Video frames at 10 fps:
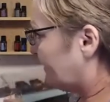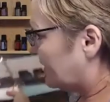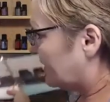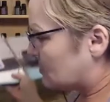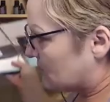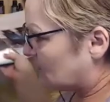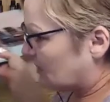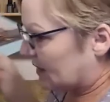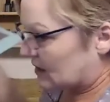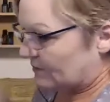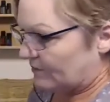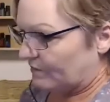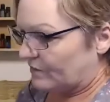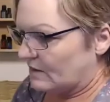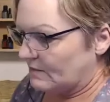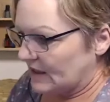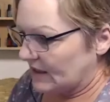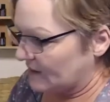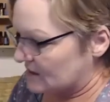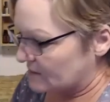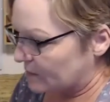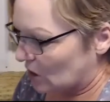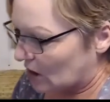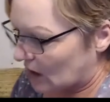this real quick. Let me get this book.